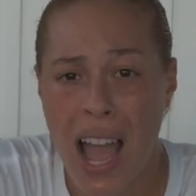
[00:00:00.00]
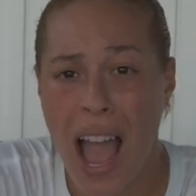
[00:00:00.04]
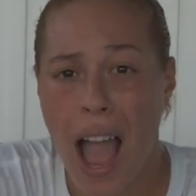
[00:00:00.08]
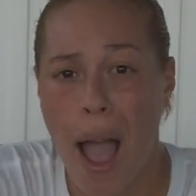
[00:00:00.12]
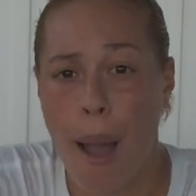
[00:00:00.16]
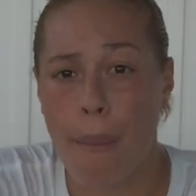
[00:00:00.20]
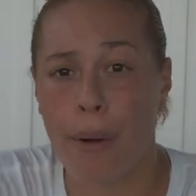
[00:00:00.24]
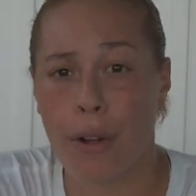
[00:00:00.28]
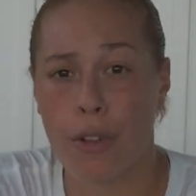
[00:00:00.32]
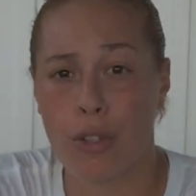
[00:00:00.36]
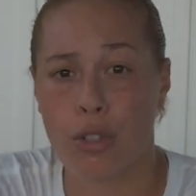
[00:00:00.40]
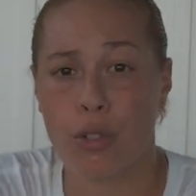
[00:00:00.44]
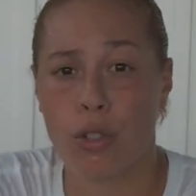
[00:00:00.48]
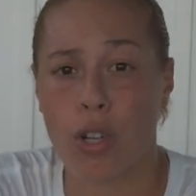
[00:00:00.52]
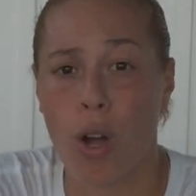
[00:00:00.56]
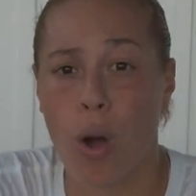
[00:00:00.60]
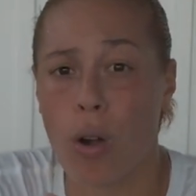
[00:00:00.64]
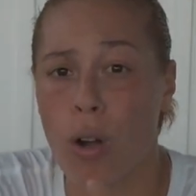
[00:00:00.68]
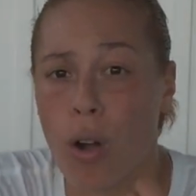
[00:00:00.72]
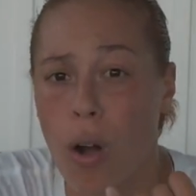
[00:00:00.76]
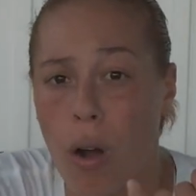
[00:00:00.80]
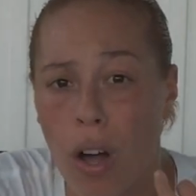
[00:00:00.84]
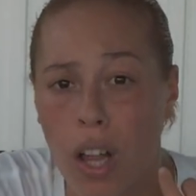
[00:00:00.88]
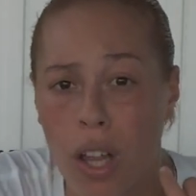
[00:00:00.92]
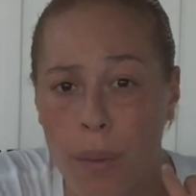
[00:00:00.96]
how about you
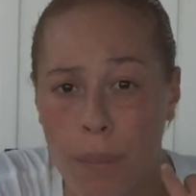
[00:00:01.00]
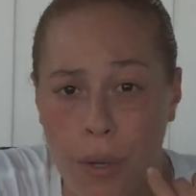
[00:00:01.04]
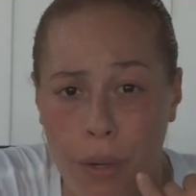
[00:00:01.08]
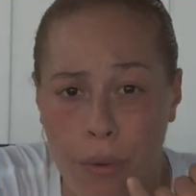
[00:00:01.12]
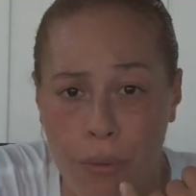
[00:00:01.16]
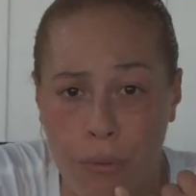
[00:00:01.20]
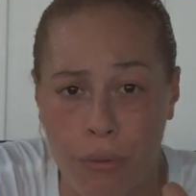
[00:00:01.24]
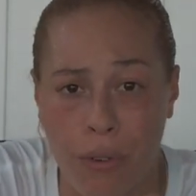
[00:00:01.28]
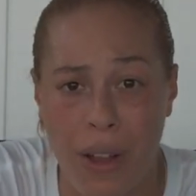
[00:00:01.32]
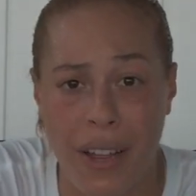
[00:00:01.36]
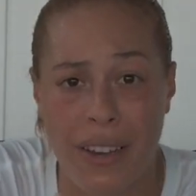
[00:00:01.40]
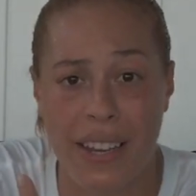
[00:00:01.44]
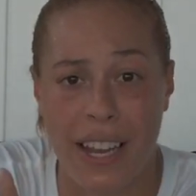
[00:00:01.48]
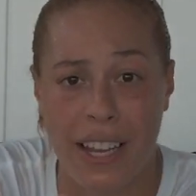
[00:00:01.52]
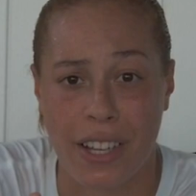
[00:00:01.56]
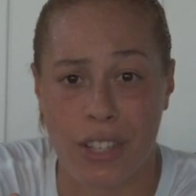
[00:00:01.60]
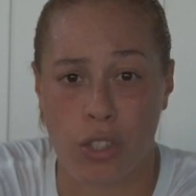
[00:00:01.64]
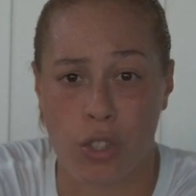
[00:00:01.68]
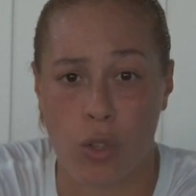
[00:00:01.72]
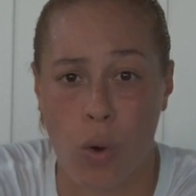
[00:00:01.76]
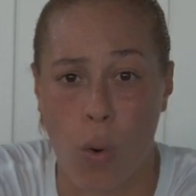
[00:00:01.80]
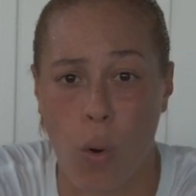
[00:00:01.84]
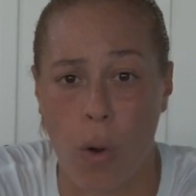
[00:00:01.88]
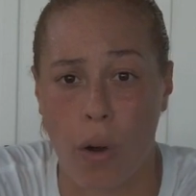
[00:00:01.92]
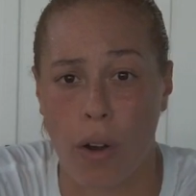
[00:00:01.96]
go call up your friend
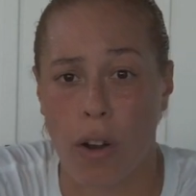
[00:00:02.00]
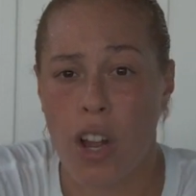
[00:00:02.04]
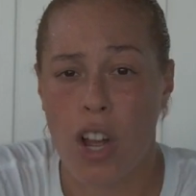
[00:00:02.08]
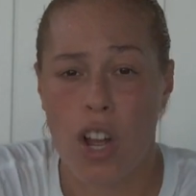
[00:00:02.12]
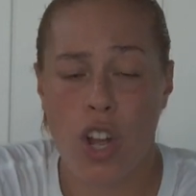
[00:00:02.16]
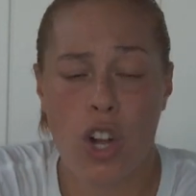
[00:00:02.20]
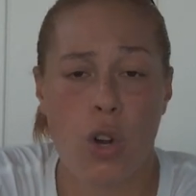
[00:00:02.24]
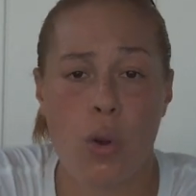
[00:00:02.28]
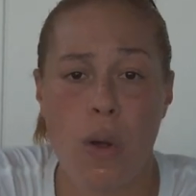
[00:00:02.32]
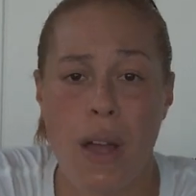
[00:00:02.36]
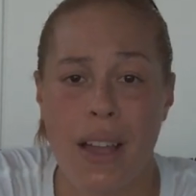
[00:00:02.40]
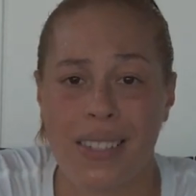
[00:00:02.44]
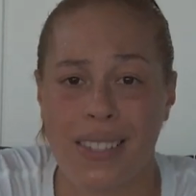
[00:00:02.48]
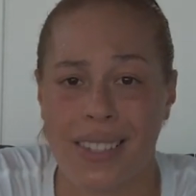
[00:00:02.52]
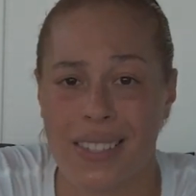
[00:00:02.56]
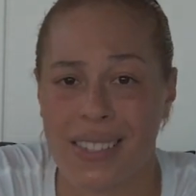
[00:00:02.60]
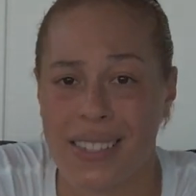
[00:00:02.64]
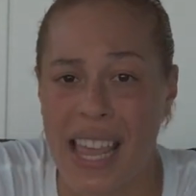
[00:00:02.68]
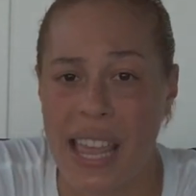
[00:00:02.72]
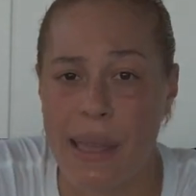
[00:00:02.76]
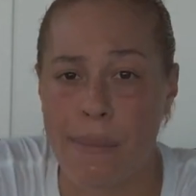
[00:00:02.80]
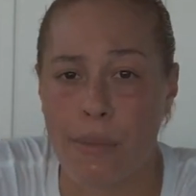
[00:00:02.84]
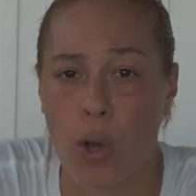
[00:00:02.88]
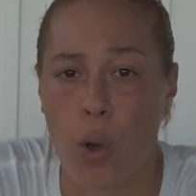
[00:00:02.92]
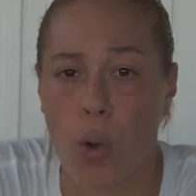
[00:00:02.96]
next door who has the
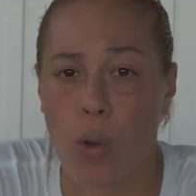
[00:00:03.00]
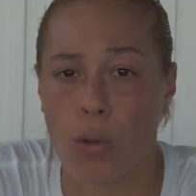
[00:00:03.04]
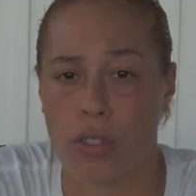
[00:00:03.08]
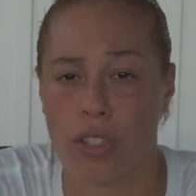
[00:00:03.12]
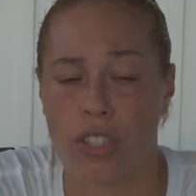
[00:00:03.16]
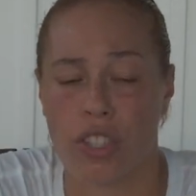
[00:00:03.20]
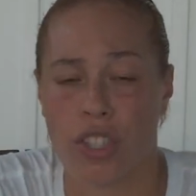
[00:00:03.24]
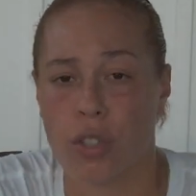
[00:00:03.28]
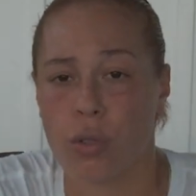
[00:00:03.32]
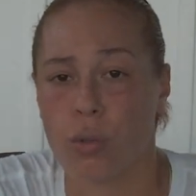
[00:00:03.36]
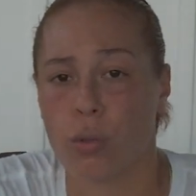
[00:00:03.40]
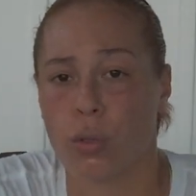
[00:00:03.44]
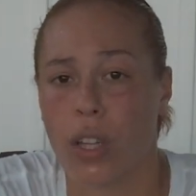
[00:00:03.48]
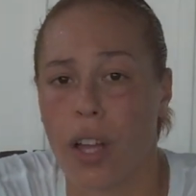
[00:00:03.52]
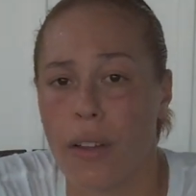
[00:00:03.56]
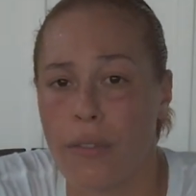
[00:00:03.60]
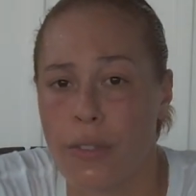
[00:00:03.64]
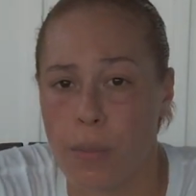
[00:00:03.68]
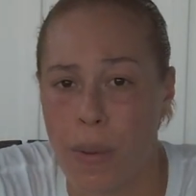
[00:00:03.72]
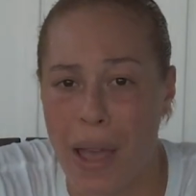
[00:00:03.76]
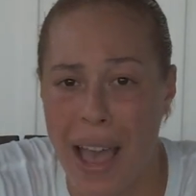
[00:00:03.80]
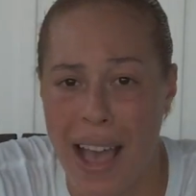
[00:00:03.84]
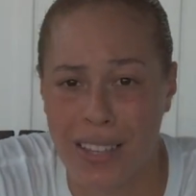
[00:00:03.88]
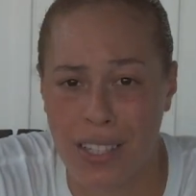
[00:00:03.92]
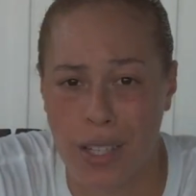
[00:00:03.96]
same goals as you,
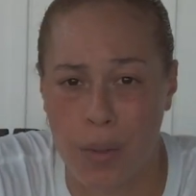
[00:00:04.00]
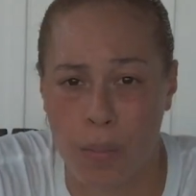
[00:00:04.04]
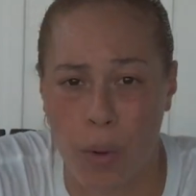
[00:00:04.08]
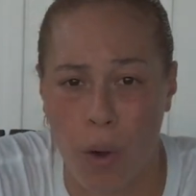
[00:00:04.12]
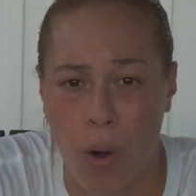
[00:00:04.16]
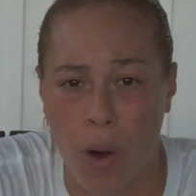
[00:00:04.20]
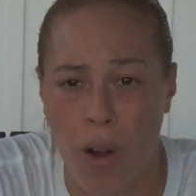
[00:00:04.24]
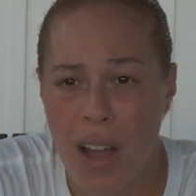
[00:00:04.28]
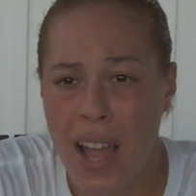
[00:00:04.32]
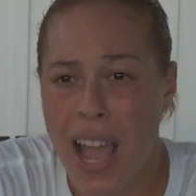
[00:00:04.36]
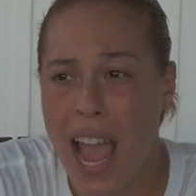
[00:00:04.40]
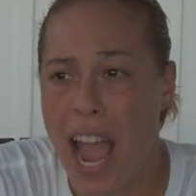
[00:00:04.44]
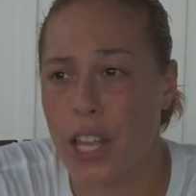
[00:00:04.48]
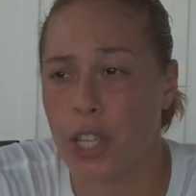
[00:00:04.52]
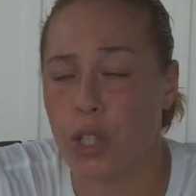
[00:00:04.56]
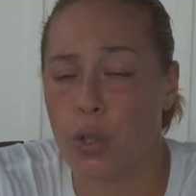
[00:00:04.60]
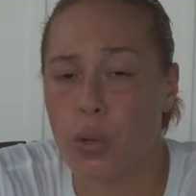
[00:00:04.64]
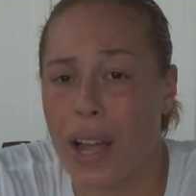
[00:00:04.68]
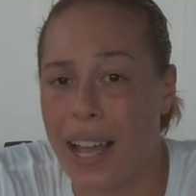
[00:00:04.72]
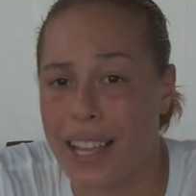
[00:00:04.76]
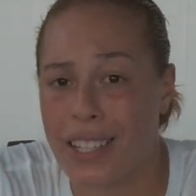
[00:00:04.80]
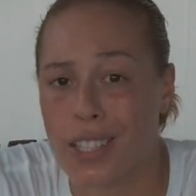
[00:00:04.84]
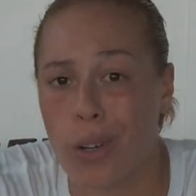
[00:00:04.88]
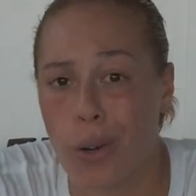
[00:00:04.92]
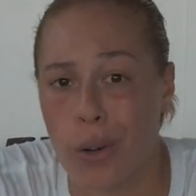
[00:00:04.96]
loves basketball, and
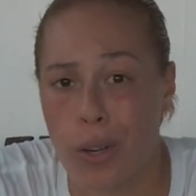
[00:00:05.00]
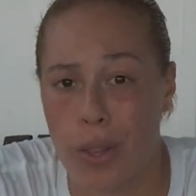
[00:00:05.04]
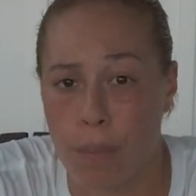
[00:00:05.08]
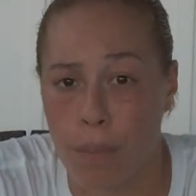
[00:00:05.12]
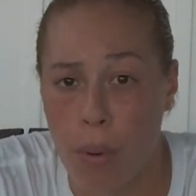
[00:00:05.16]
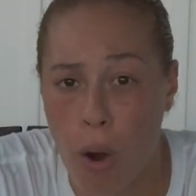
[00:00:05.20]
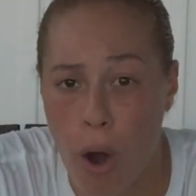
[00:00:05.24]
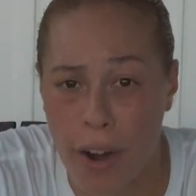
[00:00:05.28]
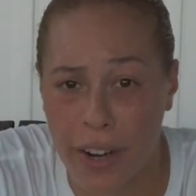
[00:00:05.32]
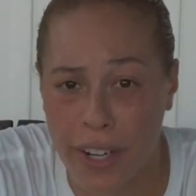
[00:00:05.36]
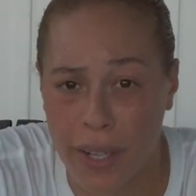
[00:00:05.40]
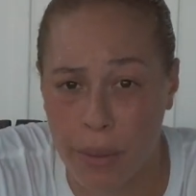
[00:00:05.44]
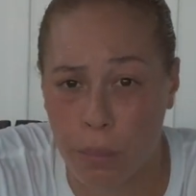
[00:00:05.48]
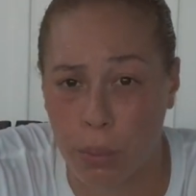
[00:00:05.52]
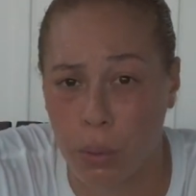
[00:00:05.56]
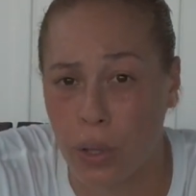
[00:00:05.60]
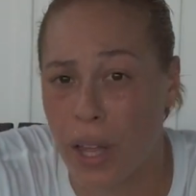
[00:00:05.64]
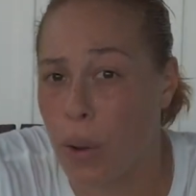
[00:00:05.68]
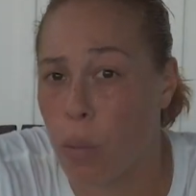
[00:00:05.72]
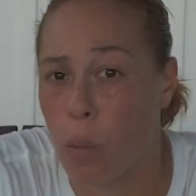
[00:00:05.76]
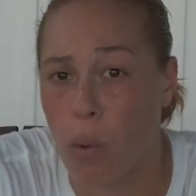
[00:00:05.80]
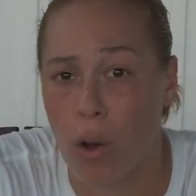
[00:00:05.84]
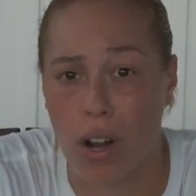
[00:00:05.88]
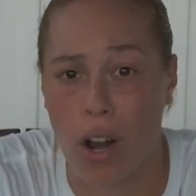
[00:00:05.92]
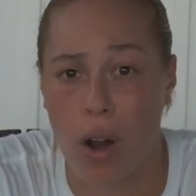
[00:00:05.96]
you guys go to the park and
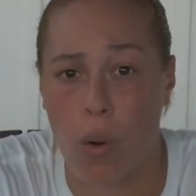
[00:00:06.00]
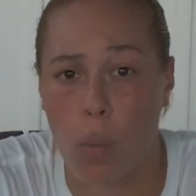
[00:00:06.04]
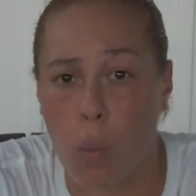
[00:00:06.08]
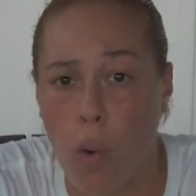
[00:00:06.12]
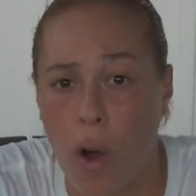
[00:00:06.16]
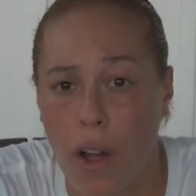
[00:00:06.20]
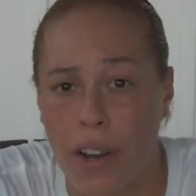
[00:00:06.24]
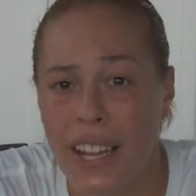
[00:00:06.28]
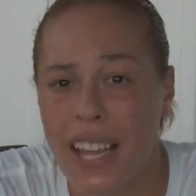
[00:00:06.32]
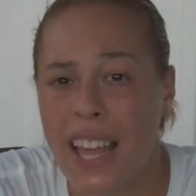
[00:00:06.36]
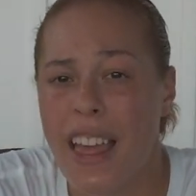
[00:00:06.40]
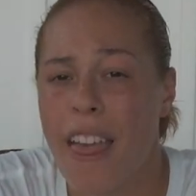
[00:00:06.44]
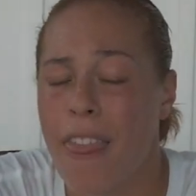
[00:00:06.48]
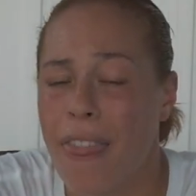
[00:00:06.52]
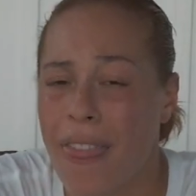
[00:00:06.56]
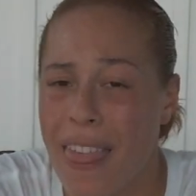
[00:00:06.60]
play one-on-one.